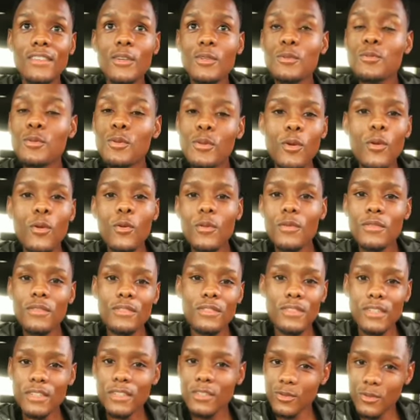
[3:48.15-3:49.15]
Because we,
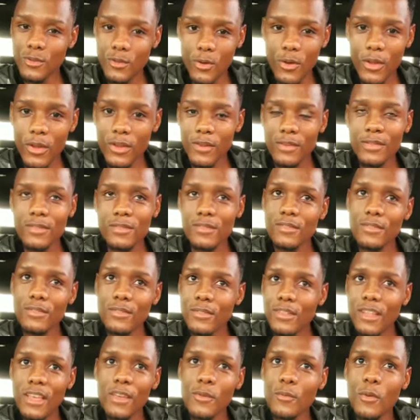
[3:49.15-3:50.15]
you know what I
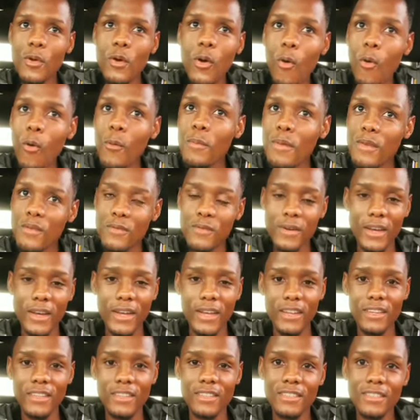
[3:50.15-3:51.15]
mean? Like, we all be
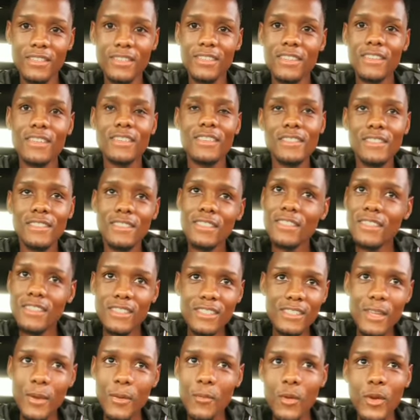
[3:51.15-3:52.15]
fine.
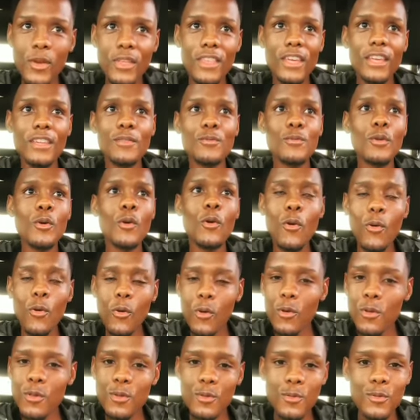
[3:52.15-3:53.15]
In the same way that we
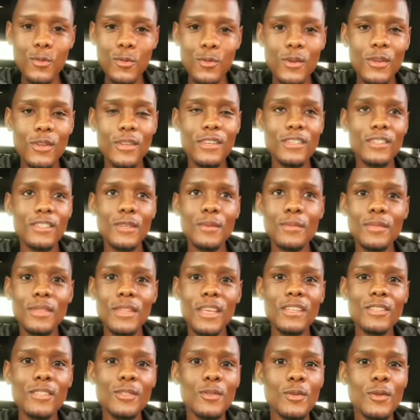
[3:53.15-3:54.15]
all go through
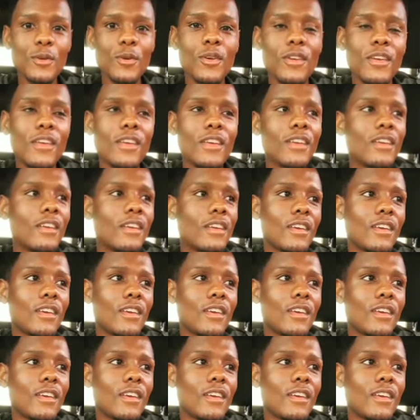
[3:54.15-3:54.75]
some things. So,